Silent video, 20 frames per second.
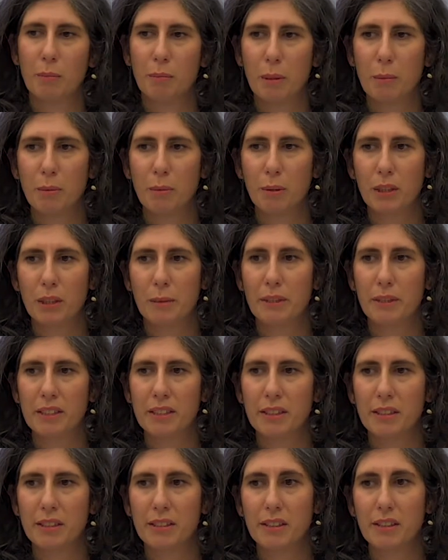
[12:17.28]
people and
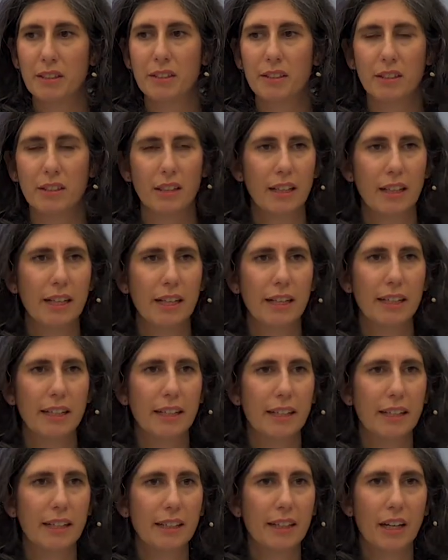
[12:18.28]
businesses
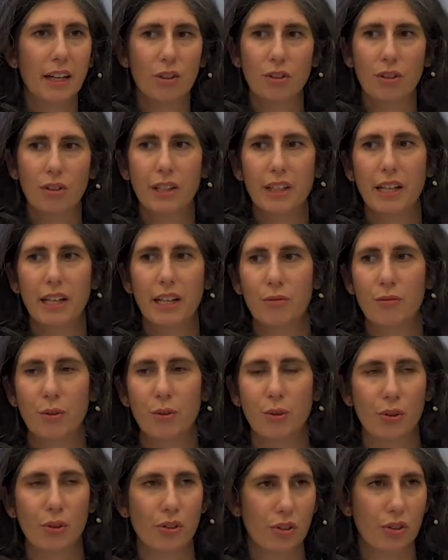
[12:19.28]
can actually
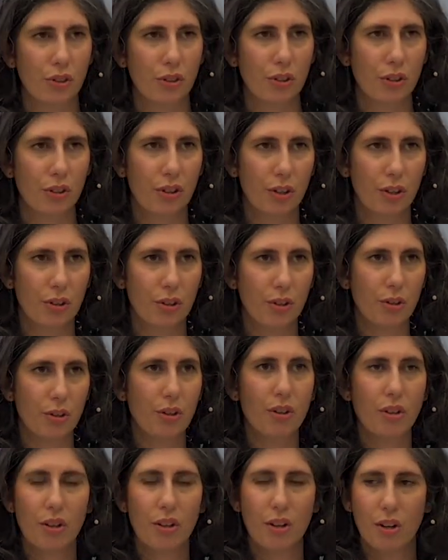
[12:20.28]
enforce their
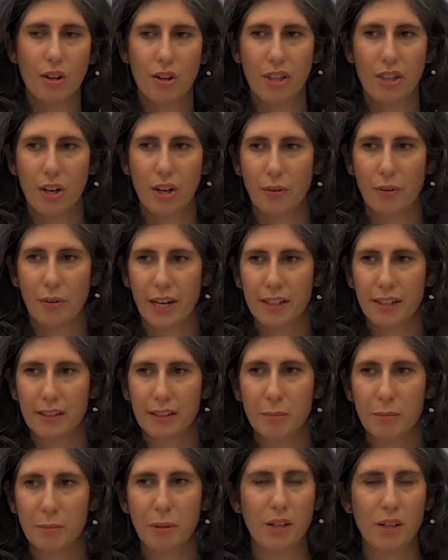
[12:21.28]
their
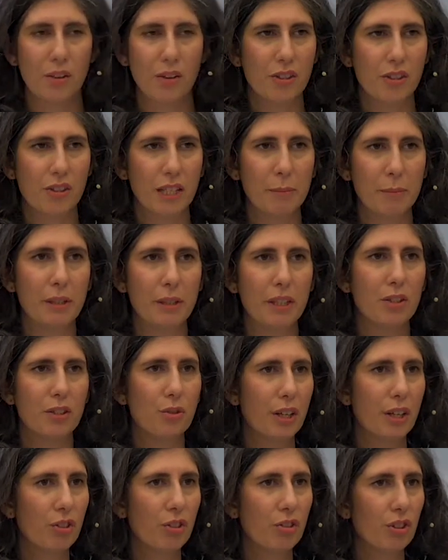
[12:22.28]
rights because the
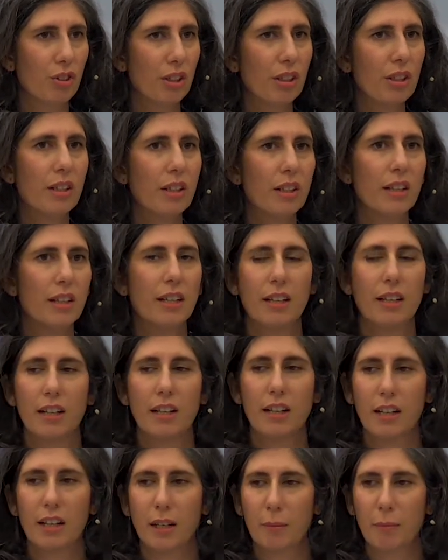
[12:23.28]
administration
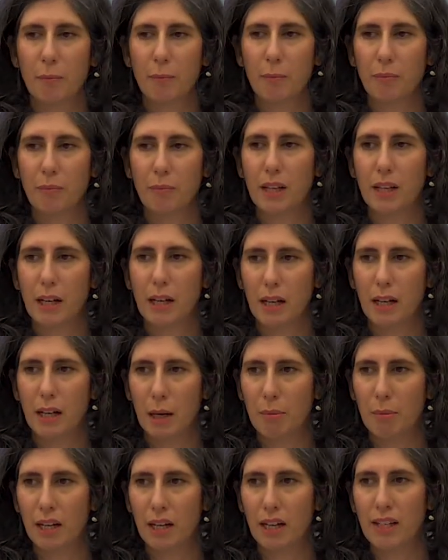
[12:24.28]
um,
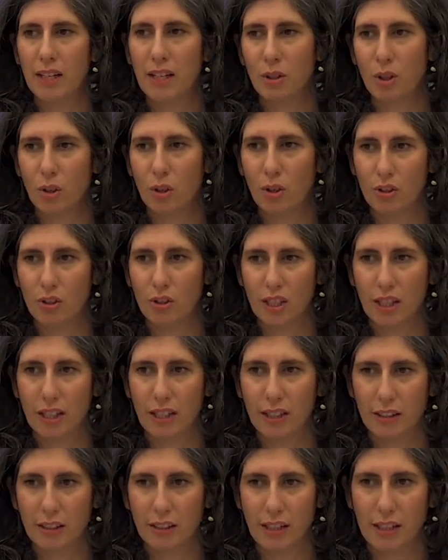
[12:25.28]
applies the laws
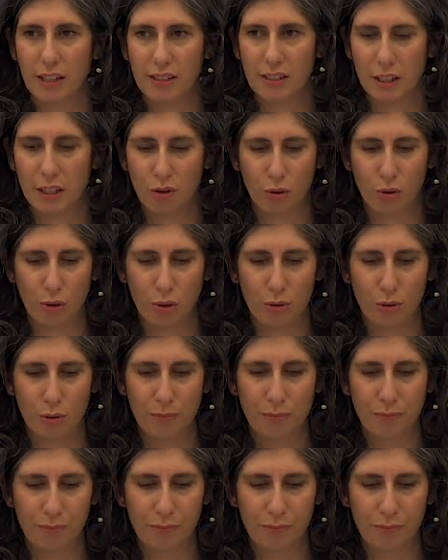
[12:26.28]
at, as they should.